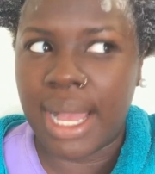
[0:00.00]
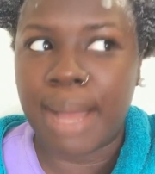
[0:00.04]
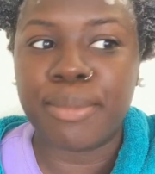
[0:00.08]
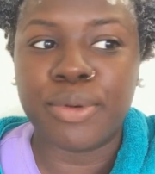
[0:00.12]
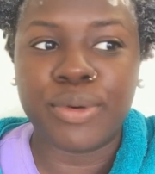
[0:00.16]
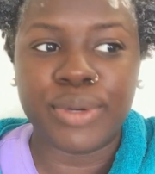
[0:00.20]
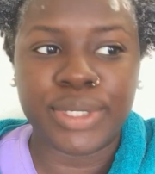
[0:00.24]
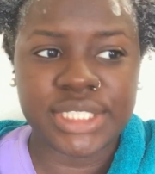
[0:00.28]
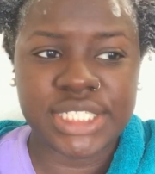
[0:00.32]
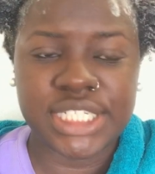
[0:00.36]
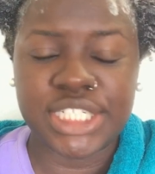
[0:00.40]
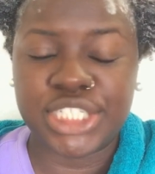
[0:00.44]
I'm
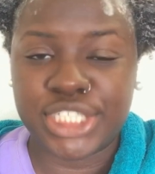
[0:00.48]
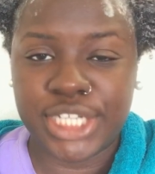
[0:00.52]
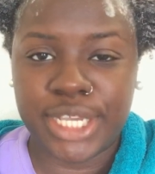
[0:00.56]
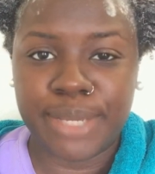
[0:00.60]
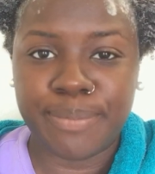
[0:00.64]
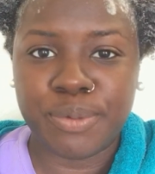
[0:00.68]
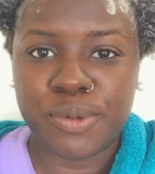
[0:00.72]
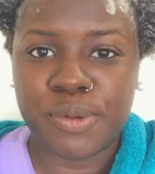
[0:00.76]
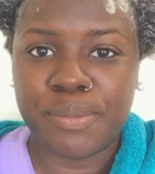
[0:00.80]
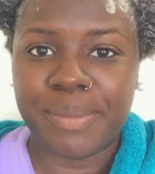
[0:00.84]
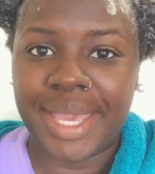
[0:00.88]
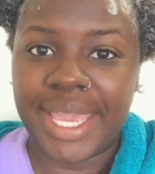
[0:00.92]
going to
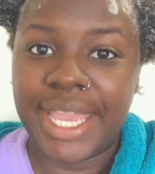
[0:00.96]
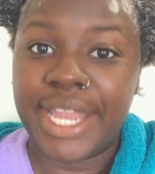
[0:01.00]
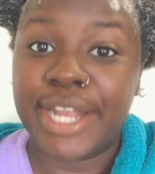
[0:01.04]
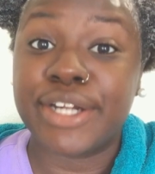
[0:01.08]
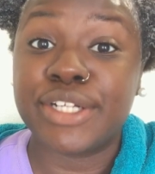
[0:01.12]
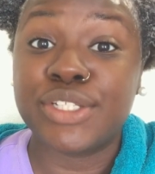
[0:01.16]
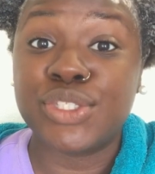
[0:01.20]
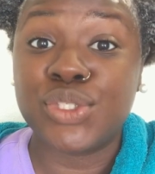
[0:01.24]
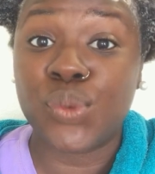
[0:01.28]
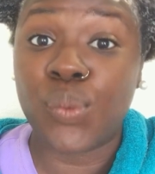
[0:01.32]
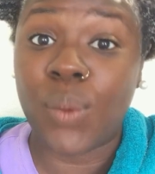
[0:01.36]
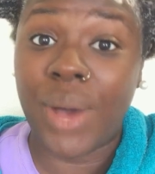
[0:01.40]
shampoo my
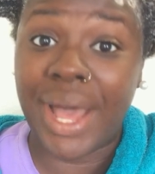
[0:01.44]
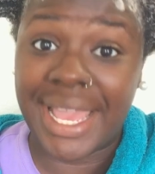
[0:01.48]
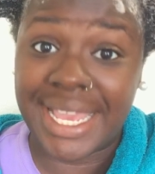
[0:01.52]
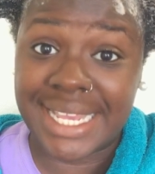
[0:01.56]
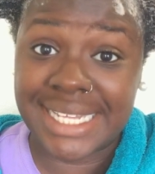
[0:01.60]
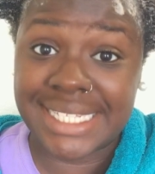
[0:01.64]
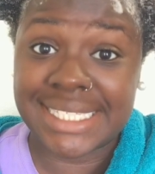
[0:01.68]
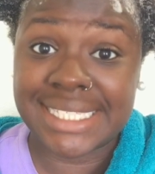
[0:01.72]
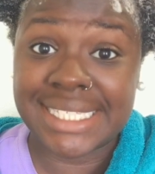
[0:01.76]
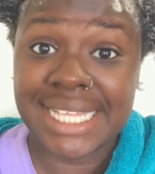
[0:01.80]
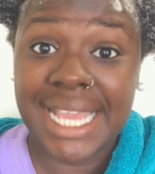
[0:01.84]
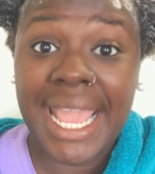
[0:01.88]
hair
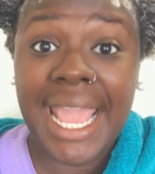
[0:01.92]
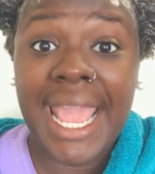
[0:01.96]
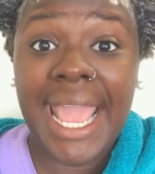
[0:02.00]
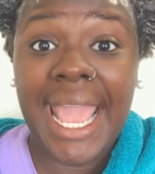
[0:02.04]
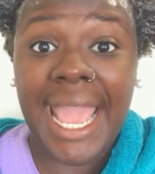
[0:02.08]
twice,